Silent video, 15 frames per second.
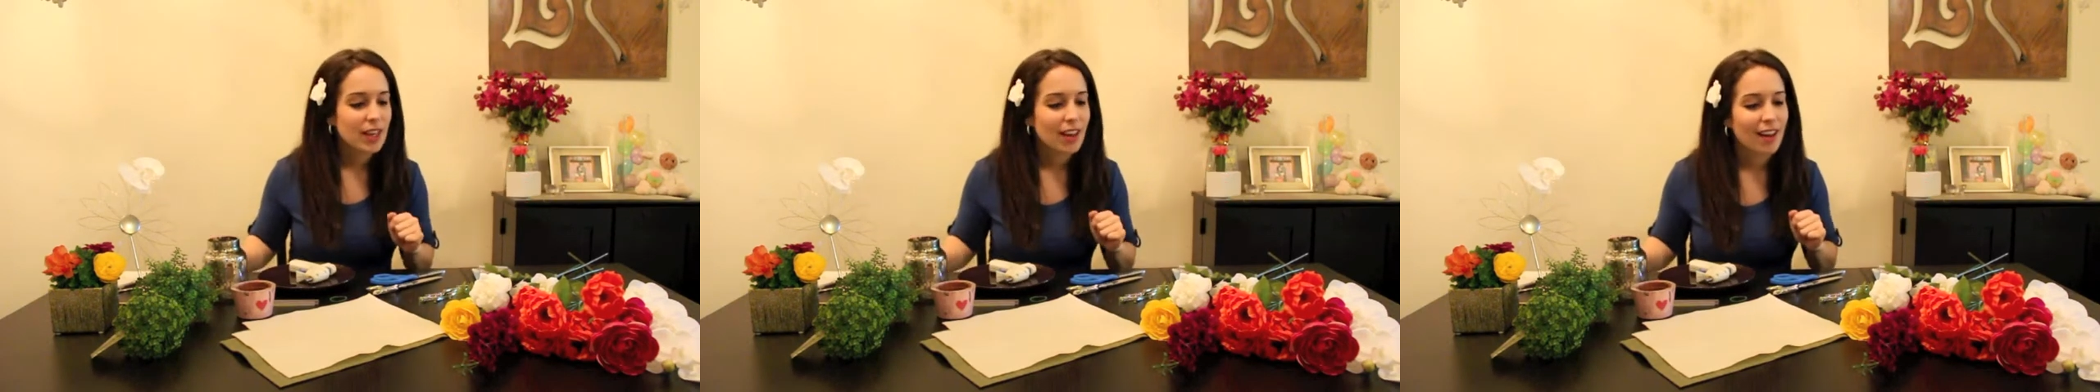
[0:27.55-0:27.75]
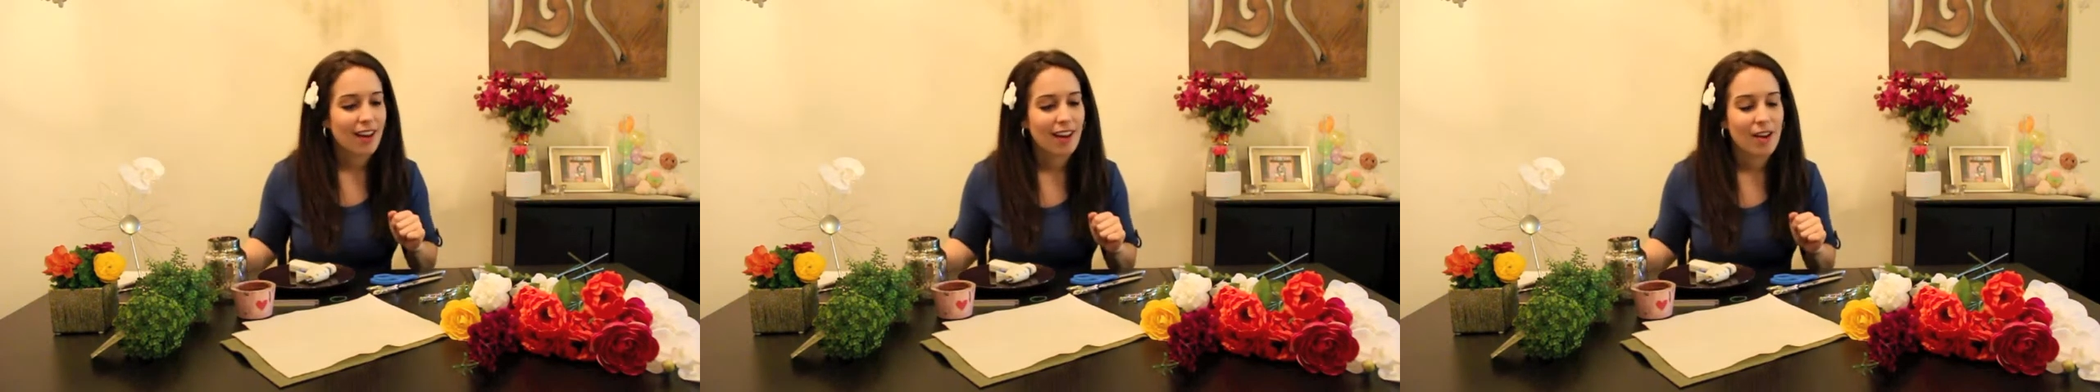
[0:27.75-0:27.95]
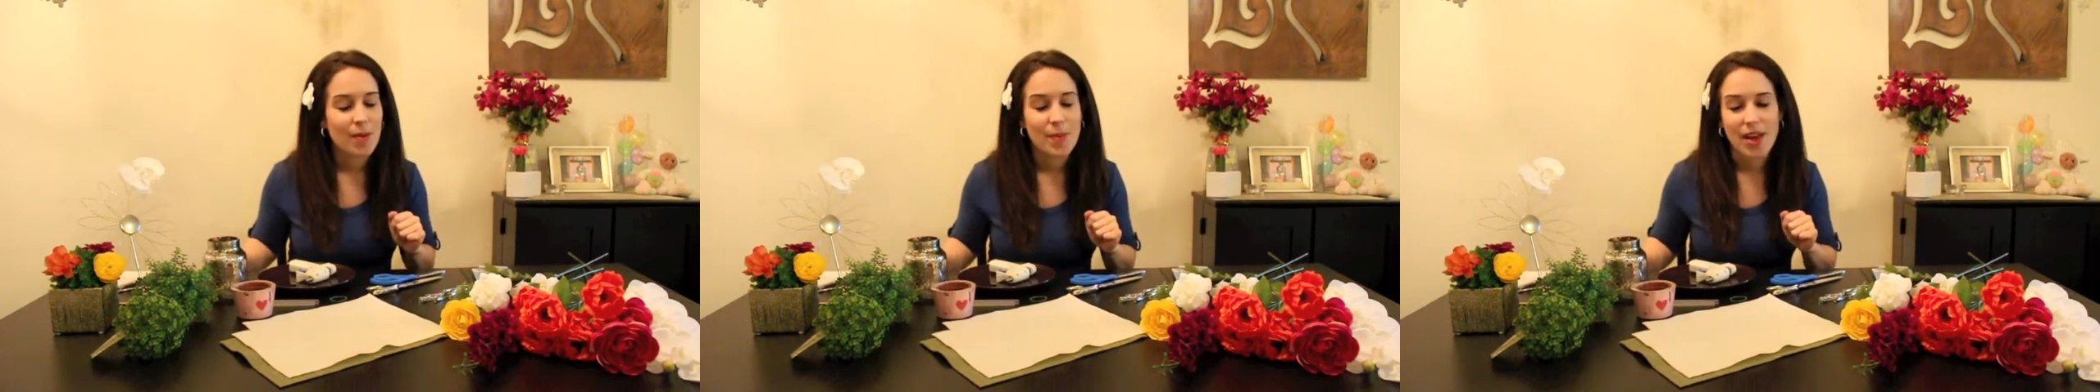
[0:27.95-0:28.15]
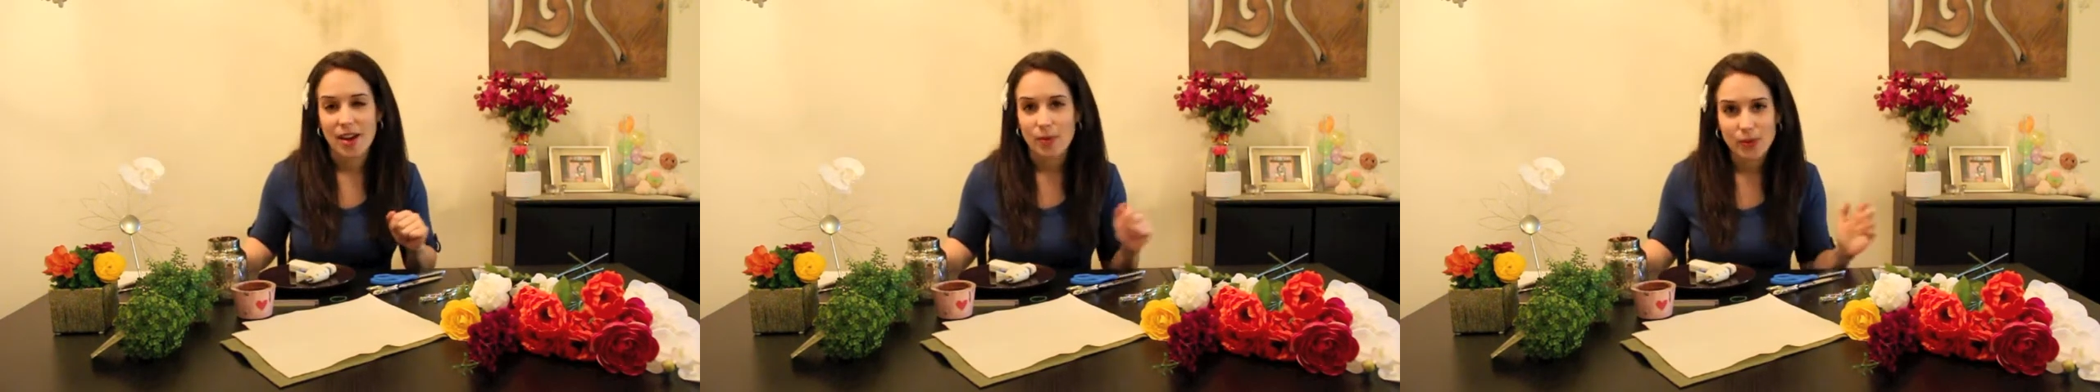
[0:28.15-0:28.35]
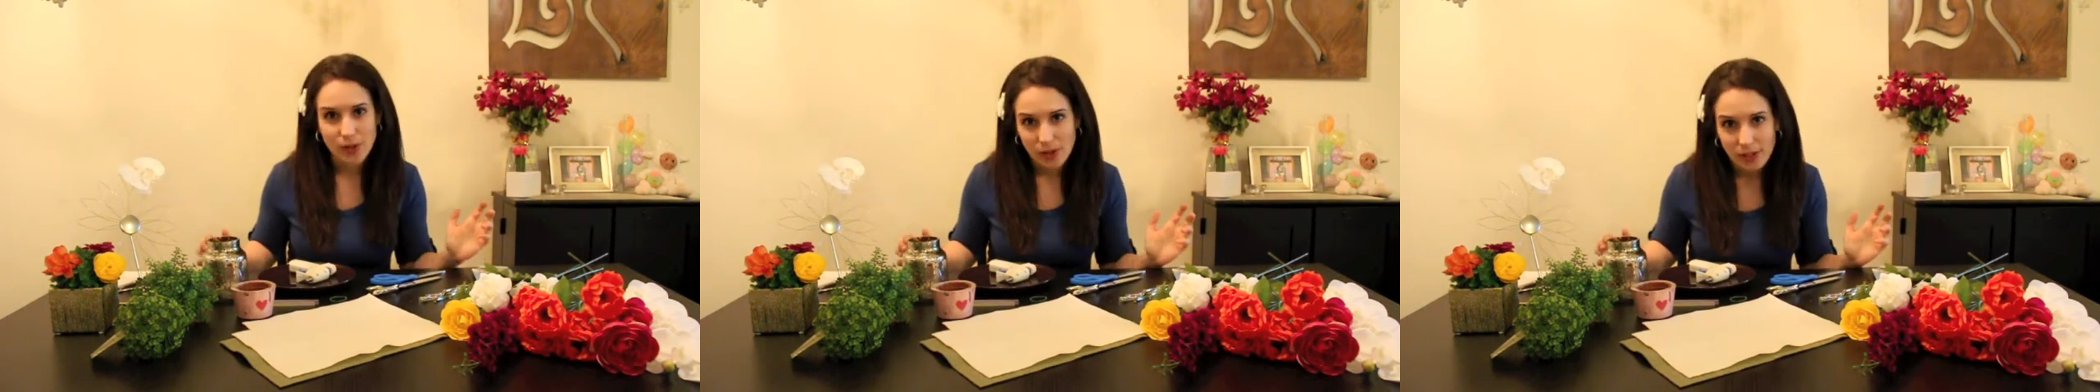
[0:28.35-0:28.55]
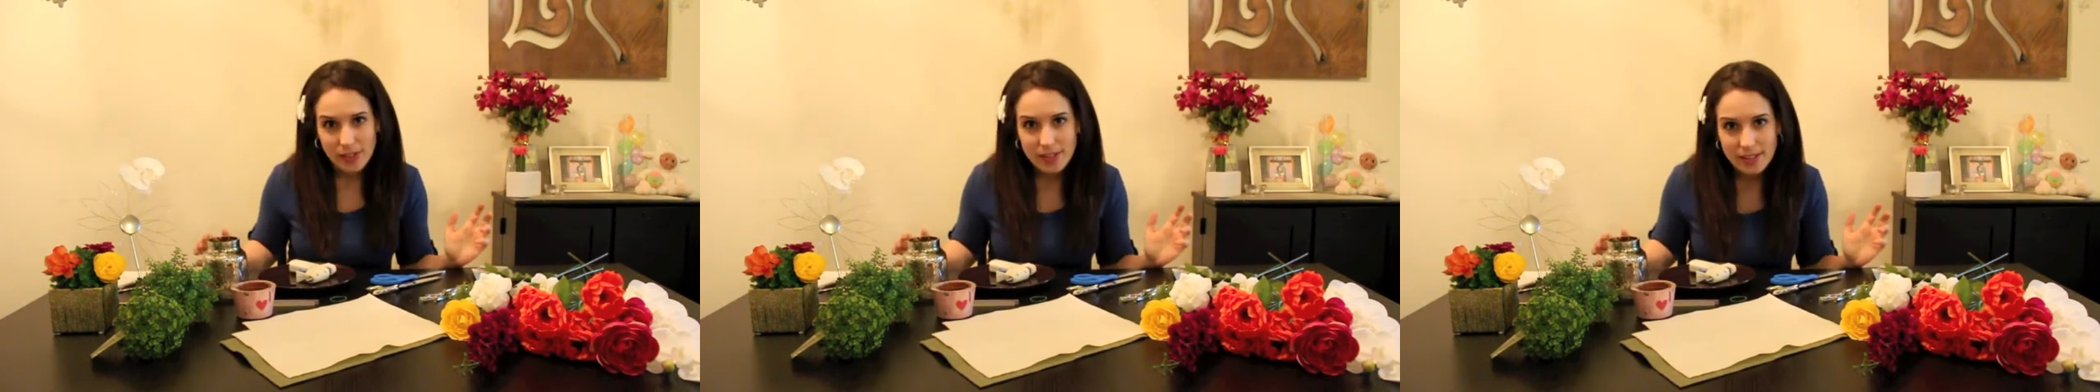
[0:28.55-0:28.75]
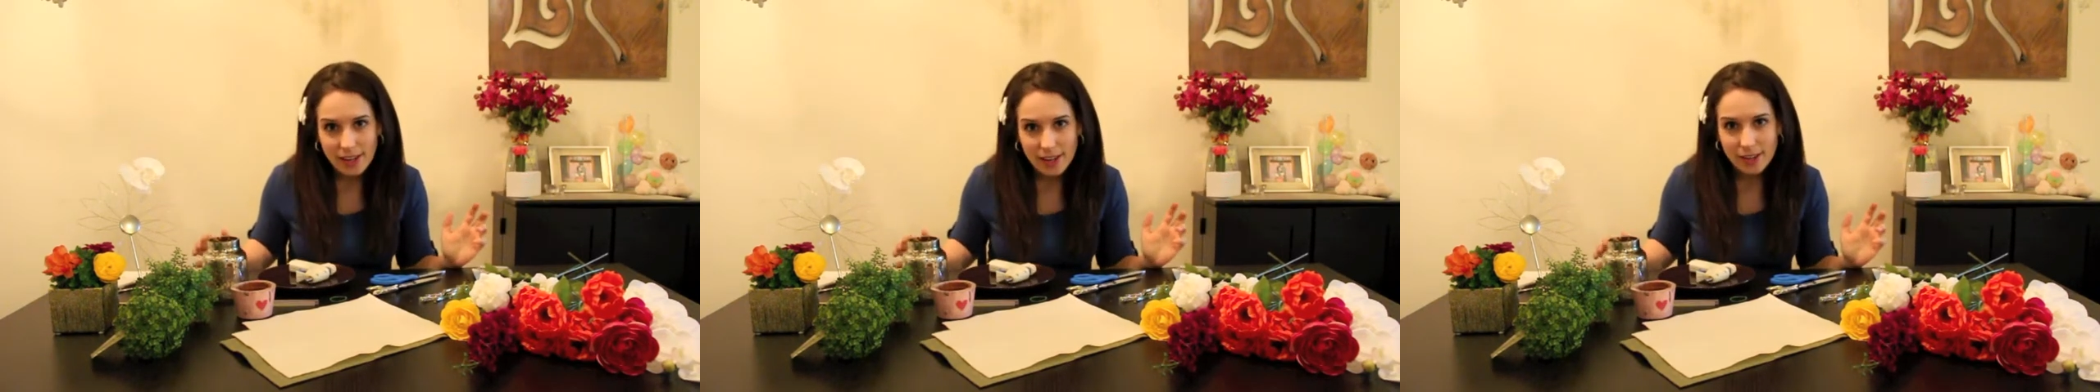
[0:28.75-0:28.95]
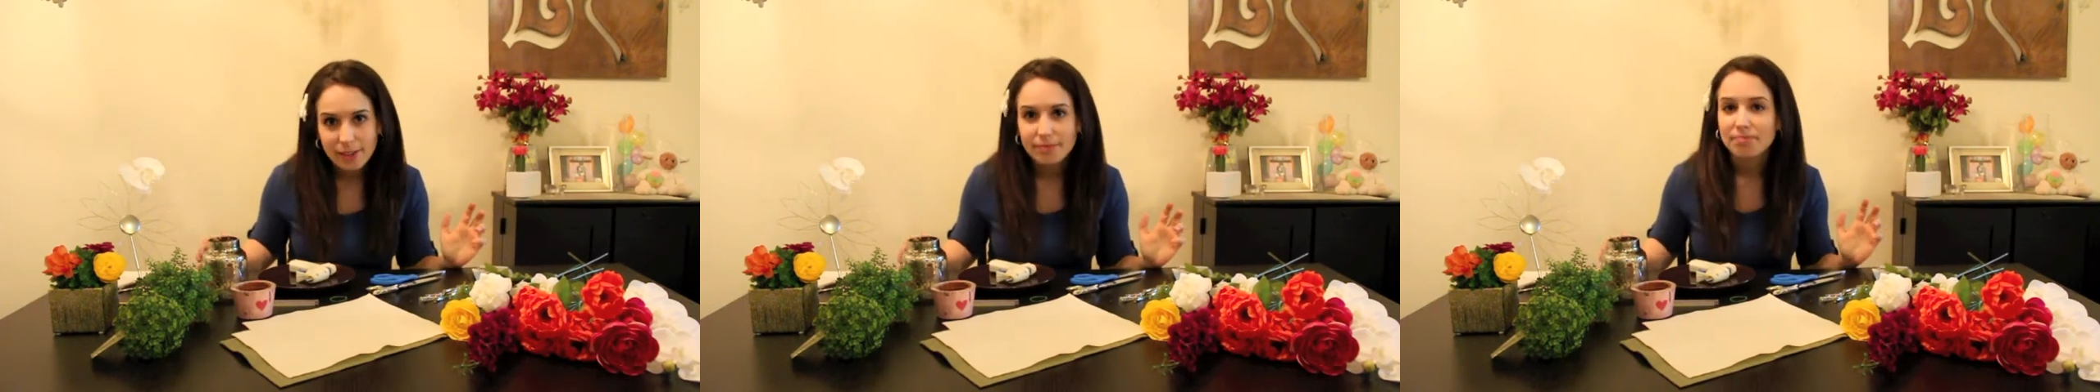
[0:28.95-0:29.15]
And it was all on
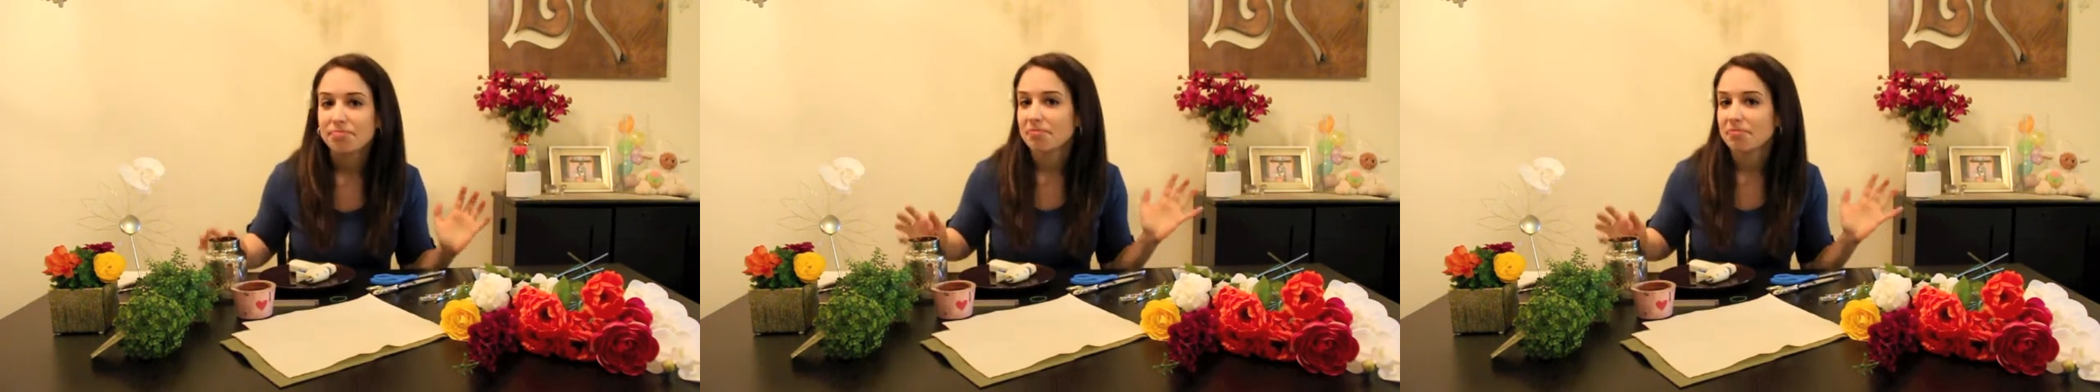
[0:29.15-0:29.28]
sale.